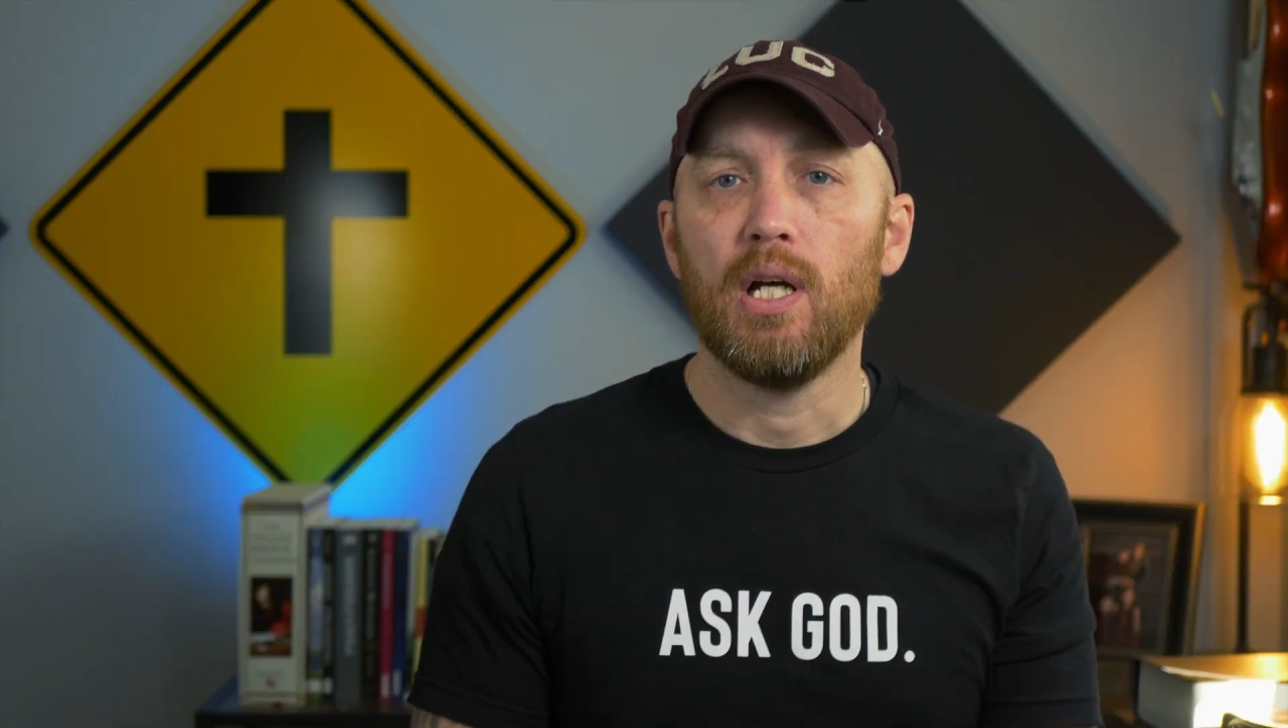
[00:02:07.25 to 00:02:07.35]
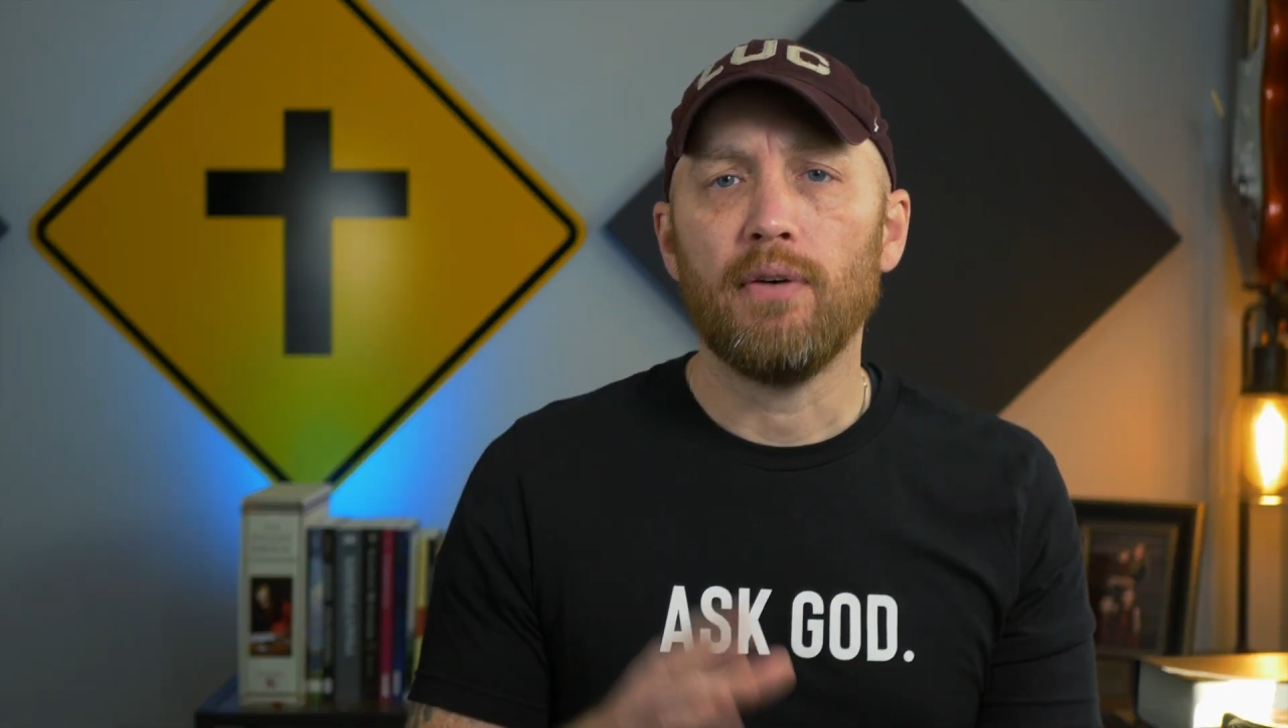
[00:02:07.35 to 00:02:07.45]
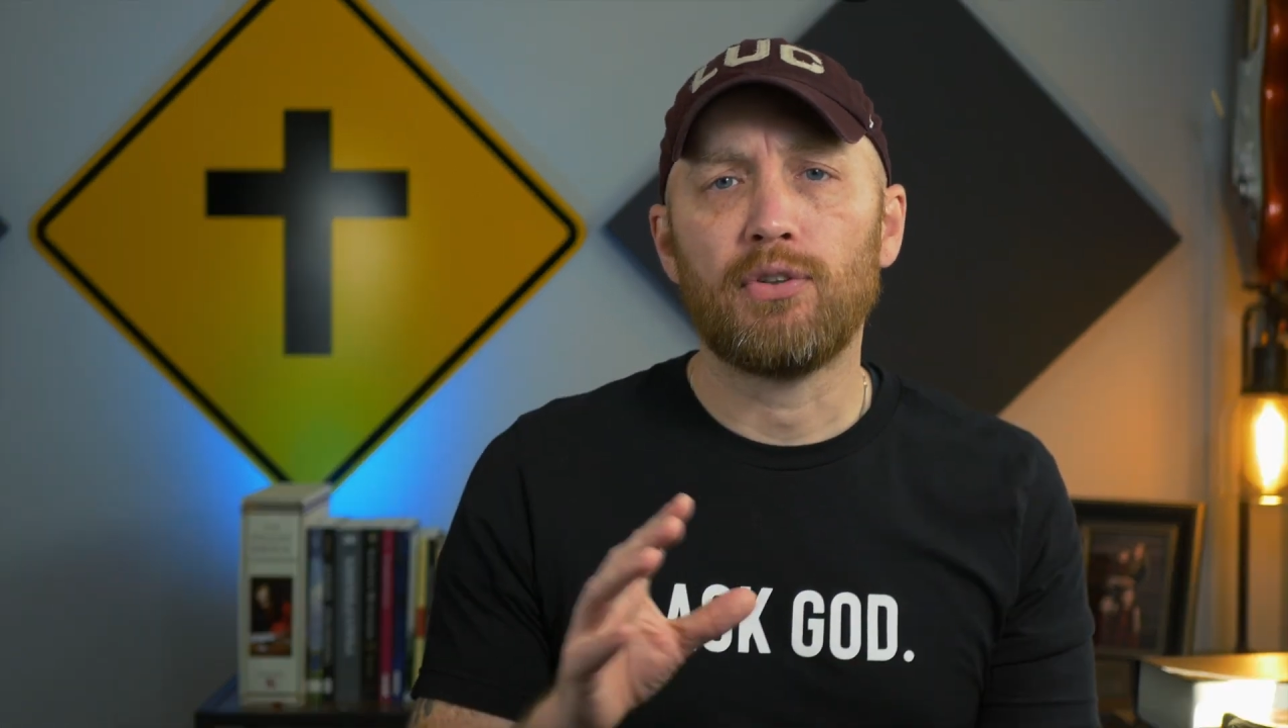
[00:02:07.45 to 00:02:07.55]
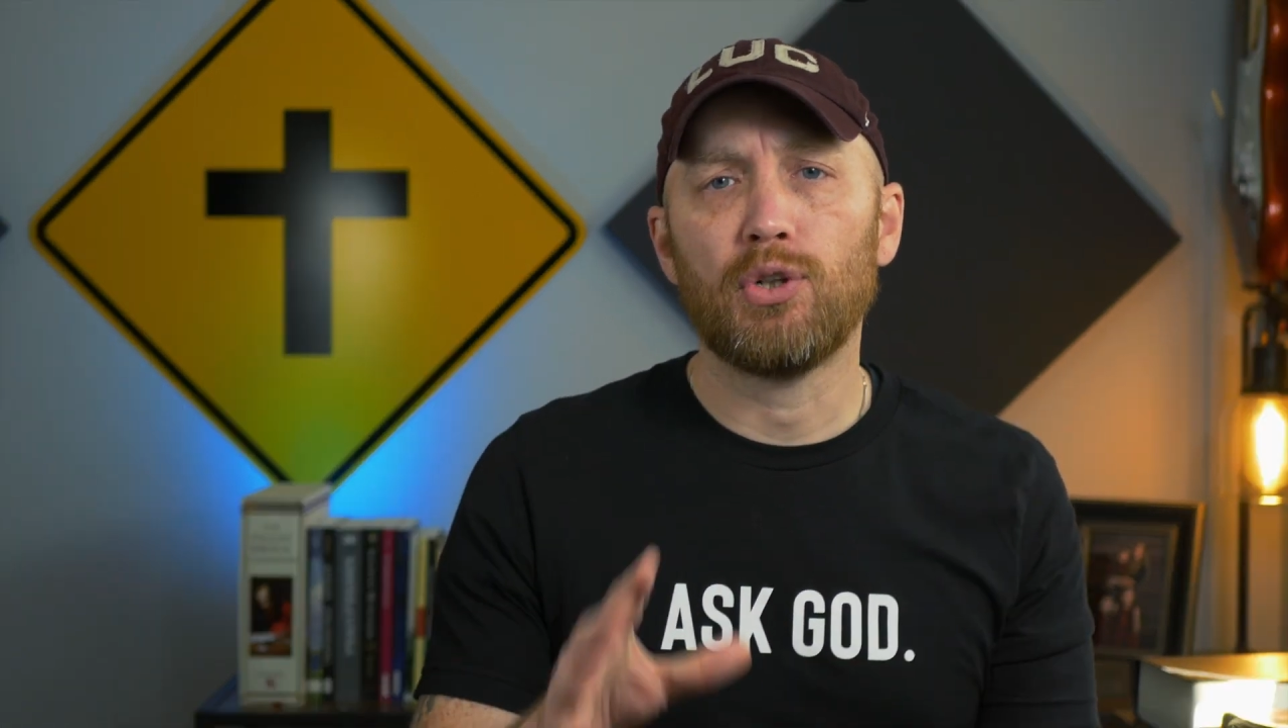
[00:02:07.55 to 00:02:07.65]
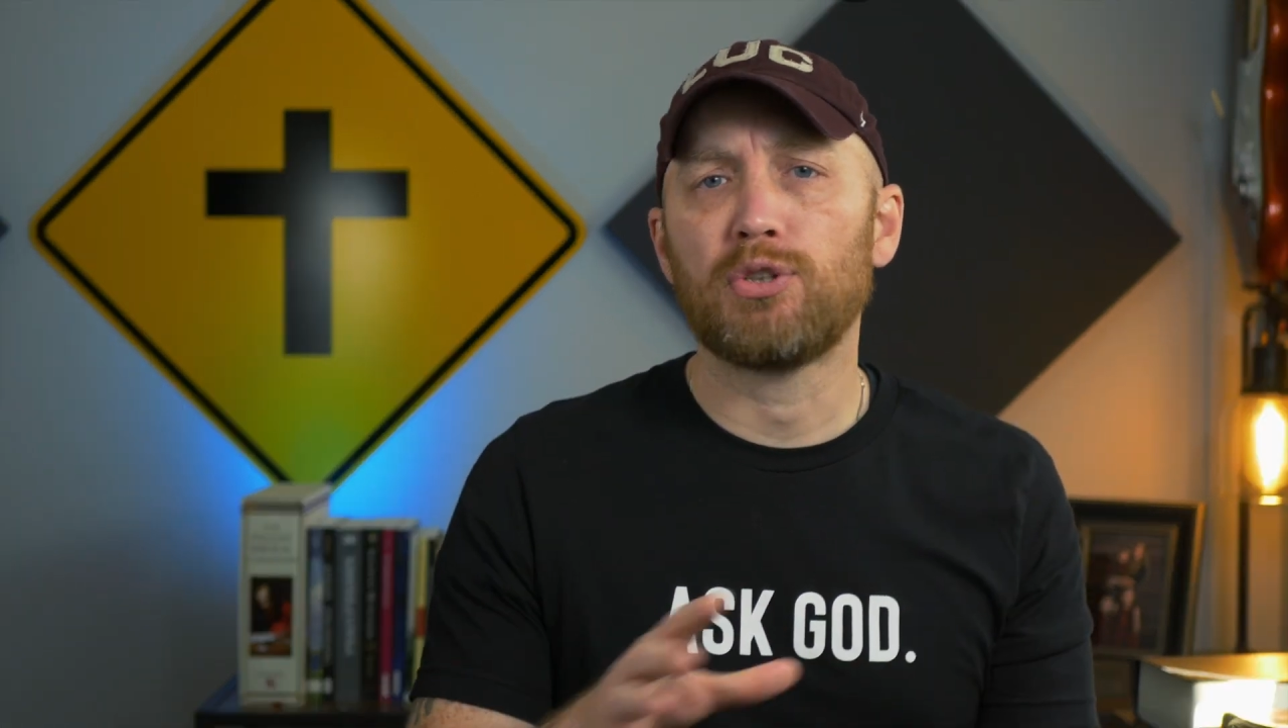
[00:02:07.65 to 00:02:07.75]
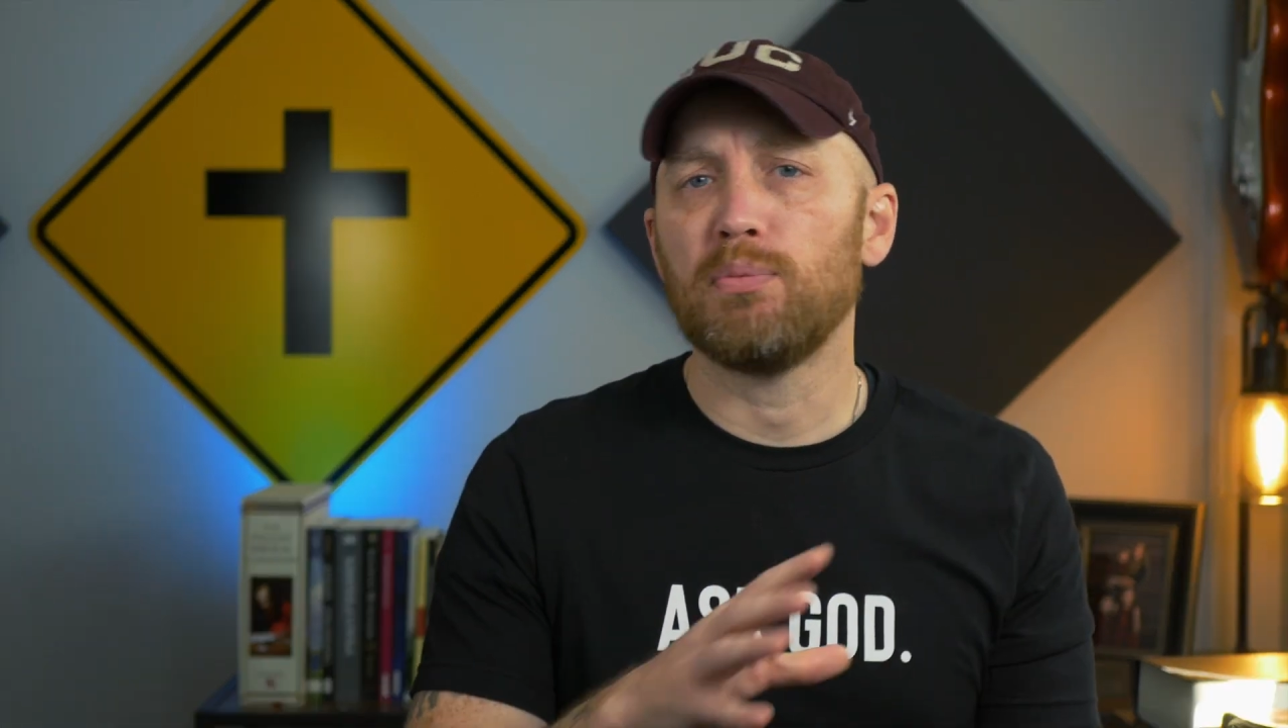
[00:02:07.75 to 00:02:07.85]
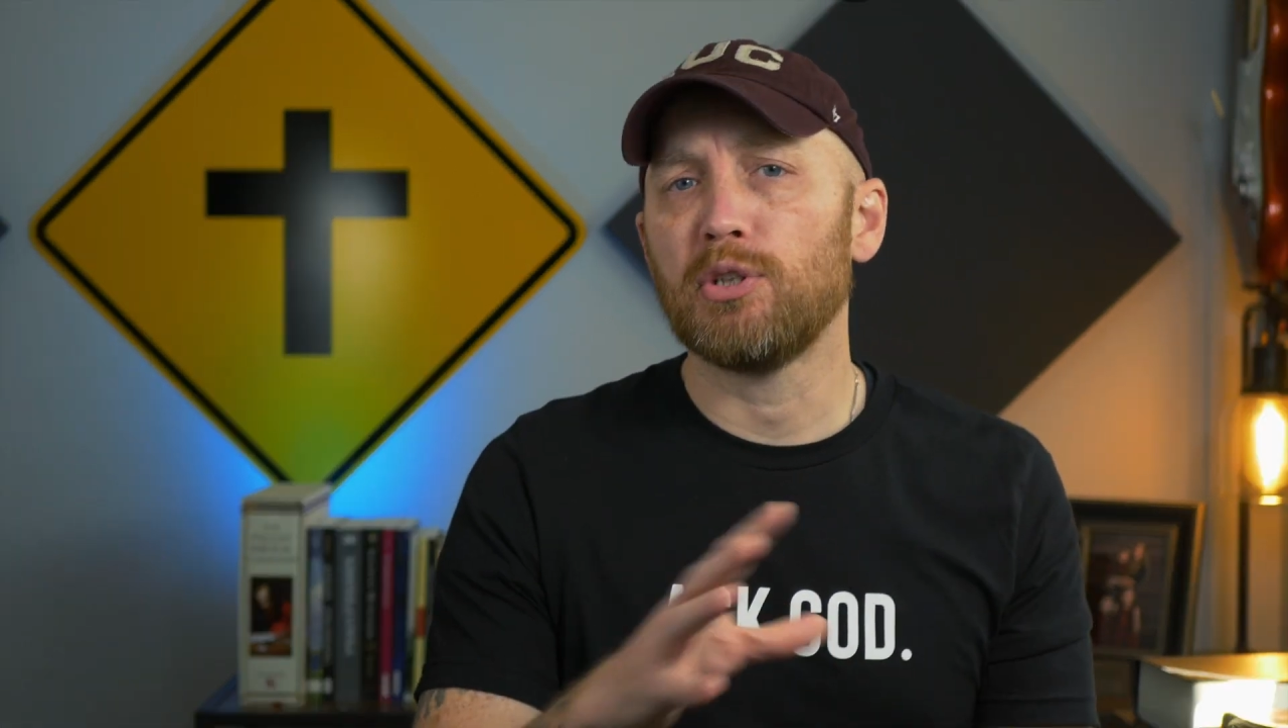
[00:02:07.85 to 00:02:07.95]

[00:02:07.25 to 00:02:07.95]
Of course, when